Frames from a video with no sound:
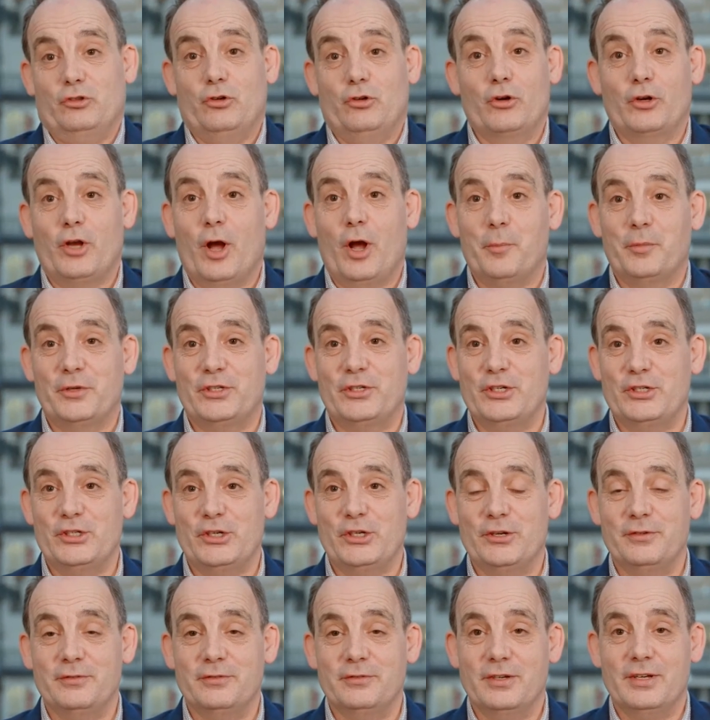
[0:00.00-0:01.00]
strong
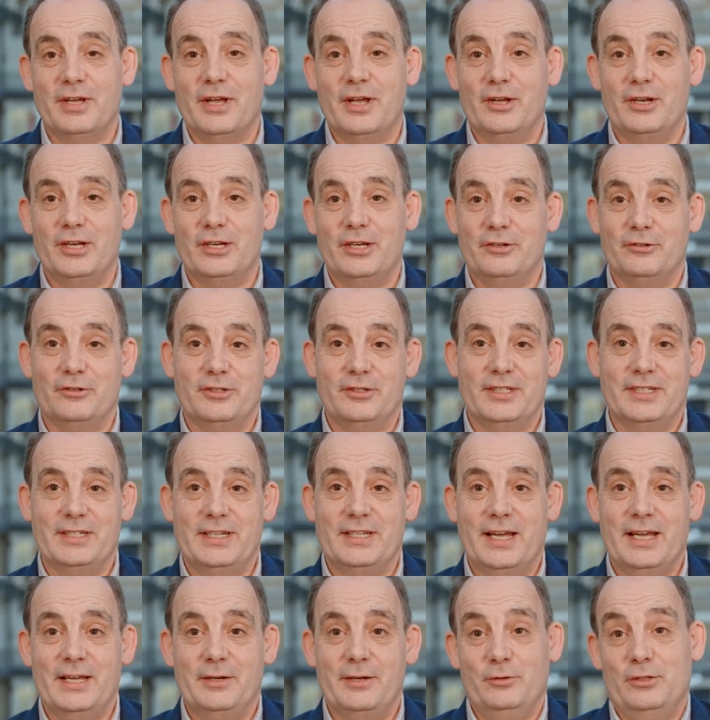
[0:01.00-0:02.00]
competition earlier in the
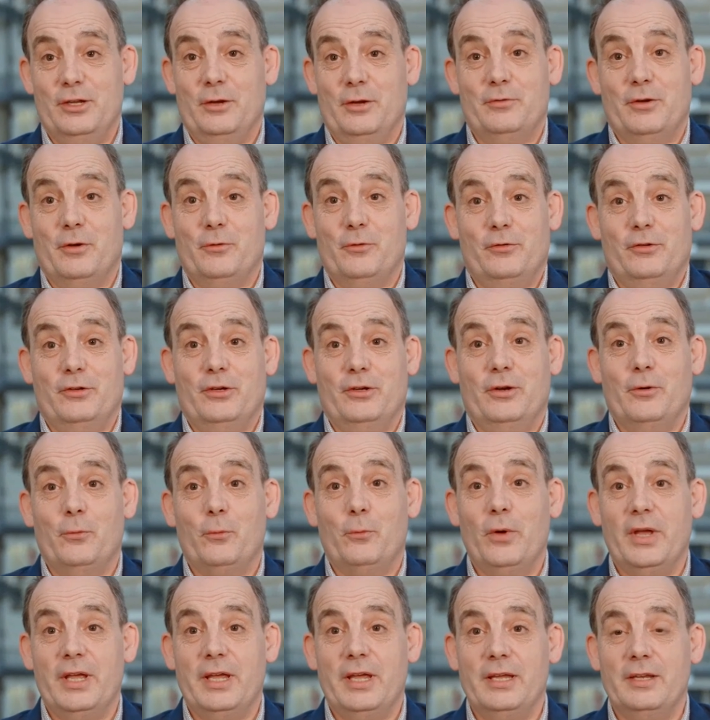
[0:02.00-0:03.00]
day. We don't know if you're going to
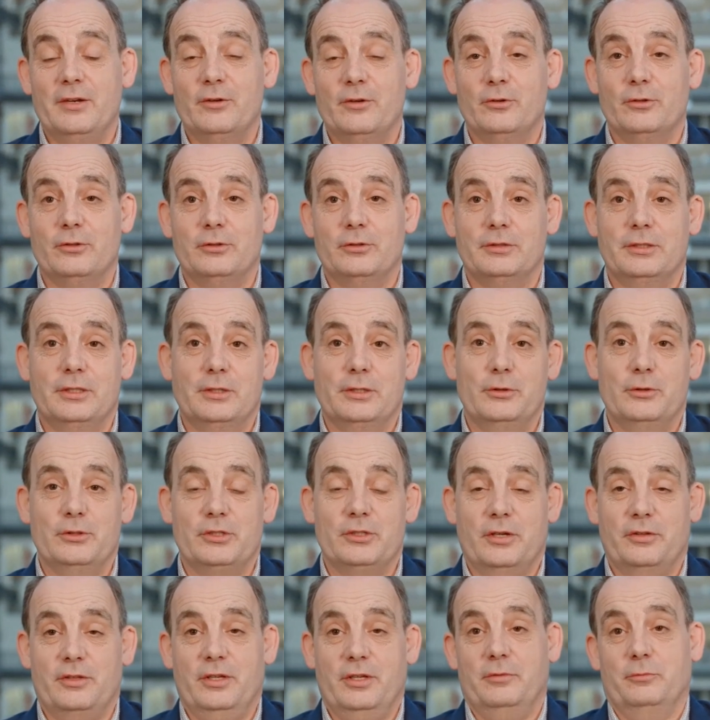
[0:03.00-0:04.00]
win or
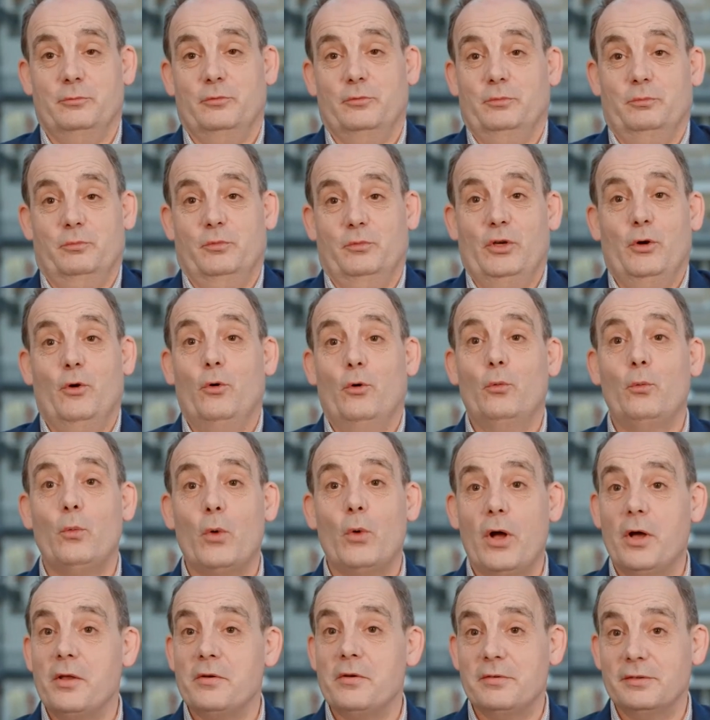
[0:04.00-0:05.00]
lose. I think we all
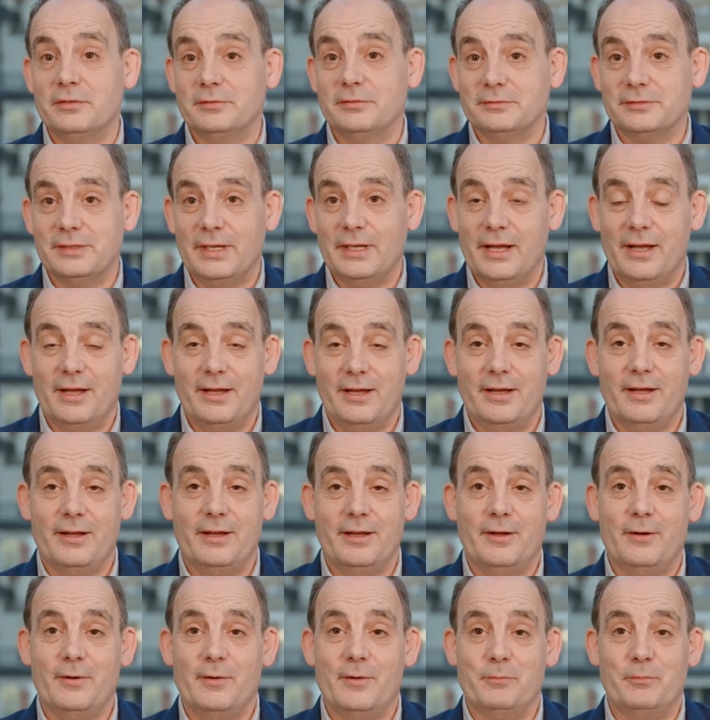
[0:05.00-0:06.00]
won.
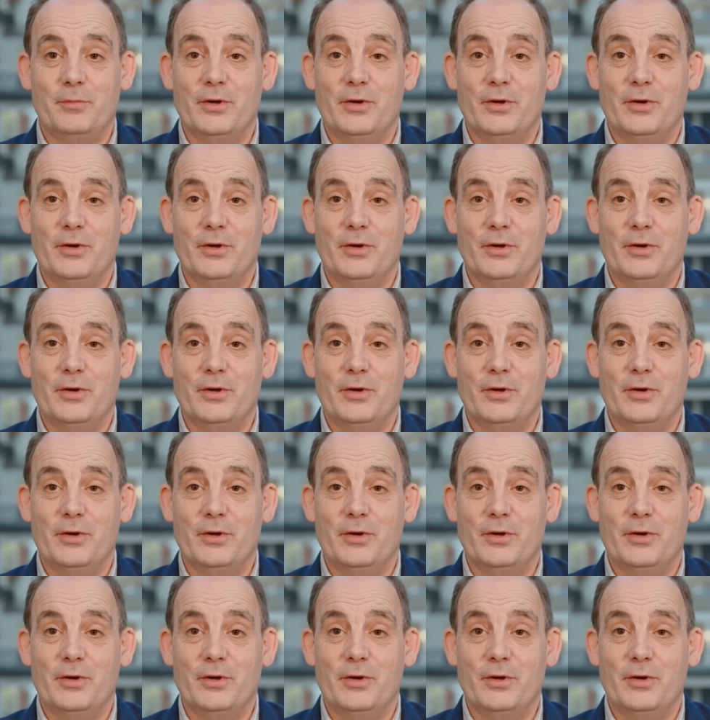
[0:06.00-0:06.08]
Uh,